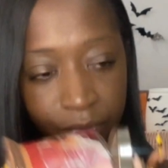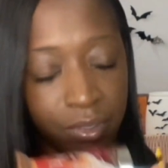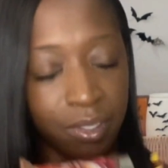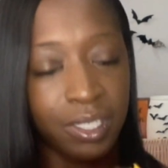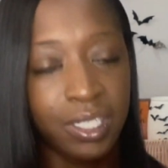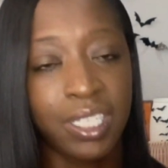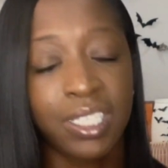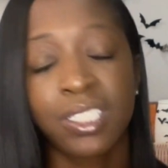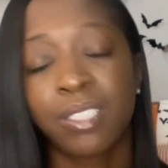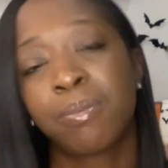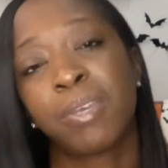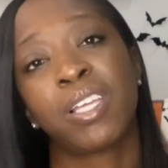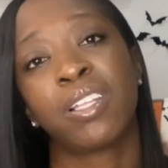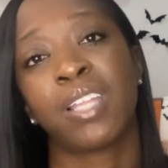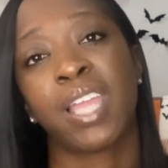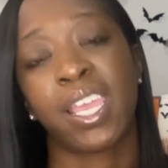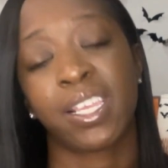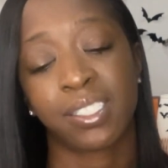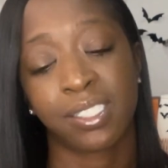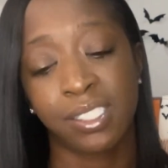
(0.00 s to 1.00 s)
This smelled
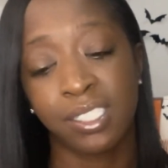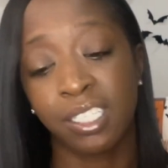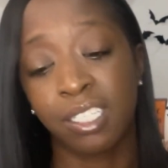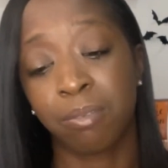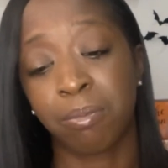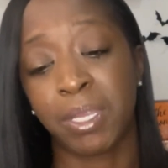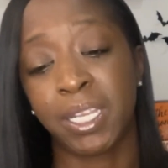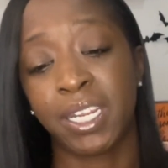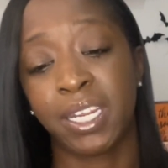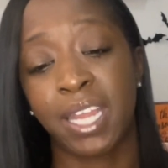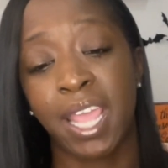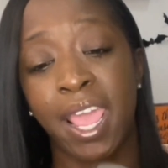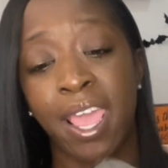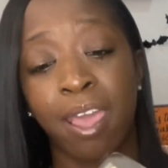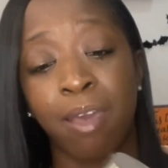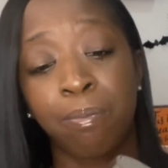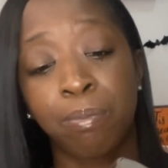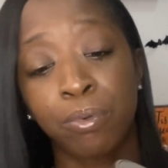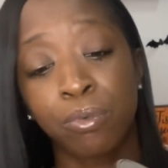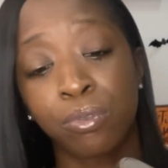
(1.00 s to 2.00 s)
like cinnamon and
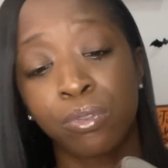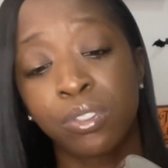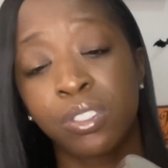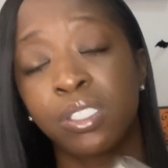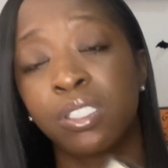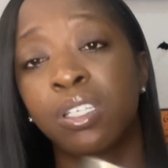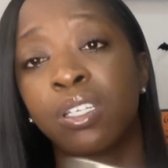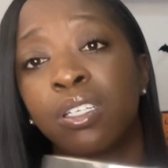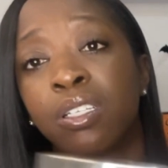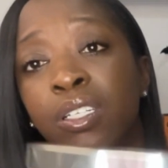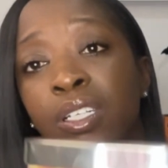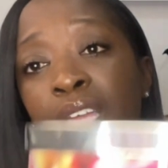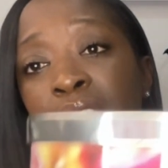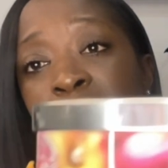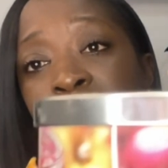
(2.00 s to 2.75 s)
apples. Like